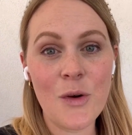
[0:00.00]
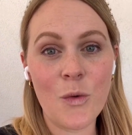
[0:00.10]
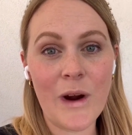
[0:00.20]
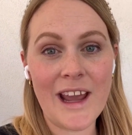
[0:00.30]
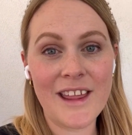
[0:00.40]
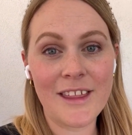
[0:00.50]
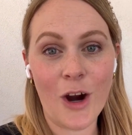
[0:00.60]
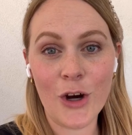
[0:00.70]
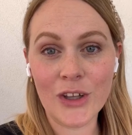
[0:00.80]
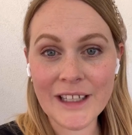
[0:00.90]
with
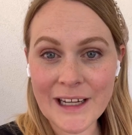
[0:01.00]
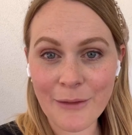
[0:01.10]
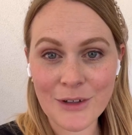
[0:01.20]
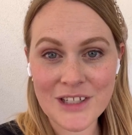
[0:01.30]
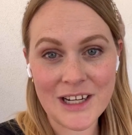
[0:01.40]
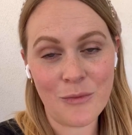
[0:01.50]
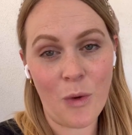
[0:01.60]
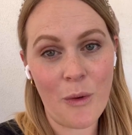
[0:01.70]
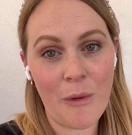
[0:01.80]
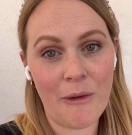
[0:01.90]
our cleaning routine,
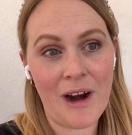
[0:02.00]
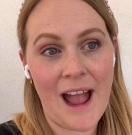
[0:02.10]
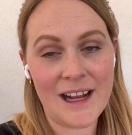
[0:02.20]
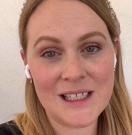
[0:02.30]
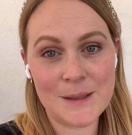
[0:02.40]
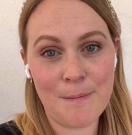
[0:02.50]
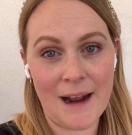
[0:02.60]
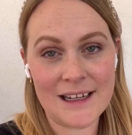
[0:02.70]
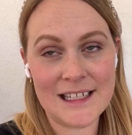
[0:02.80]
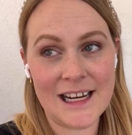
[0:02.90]
what we were
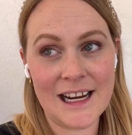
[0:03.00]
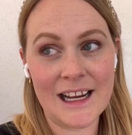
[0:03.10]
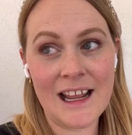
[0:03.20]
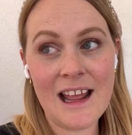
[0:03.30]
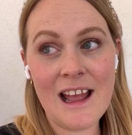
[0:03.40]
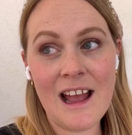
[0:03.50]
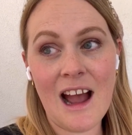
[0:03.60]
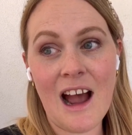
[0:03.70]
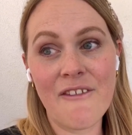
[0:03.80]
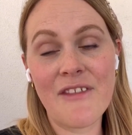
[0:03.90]
expecting
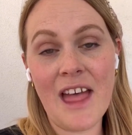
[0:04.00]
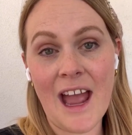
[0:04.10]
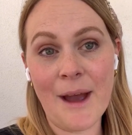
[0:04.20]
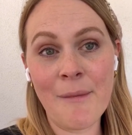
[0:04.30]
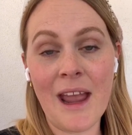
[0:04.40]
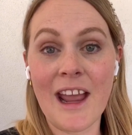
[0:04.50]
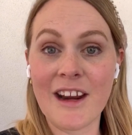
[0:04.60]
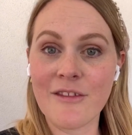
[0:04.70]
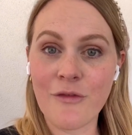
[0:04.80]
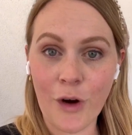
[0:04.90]
of them,
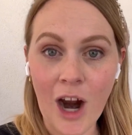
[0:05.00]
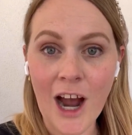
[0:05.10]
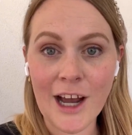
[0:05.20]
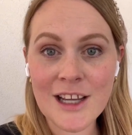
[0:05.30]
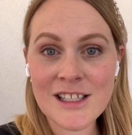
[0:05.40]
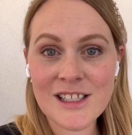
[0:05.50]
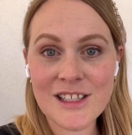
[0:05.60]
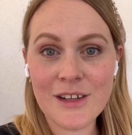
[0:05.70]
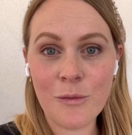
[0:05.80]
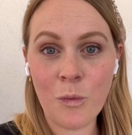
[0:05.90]
and for us,
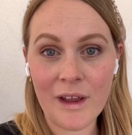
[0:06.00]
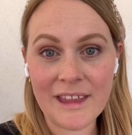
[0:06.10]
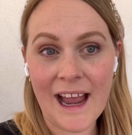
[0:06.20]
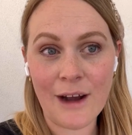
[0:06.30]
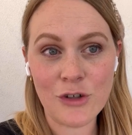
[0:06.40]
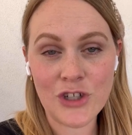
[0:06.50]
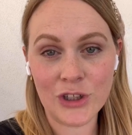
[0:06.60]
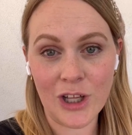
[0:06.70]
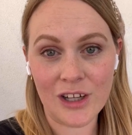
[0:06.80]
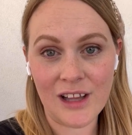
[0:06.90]
what the house
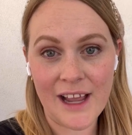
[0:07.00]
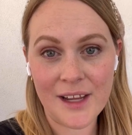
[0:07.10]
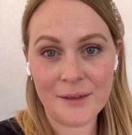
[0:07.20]
should look like.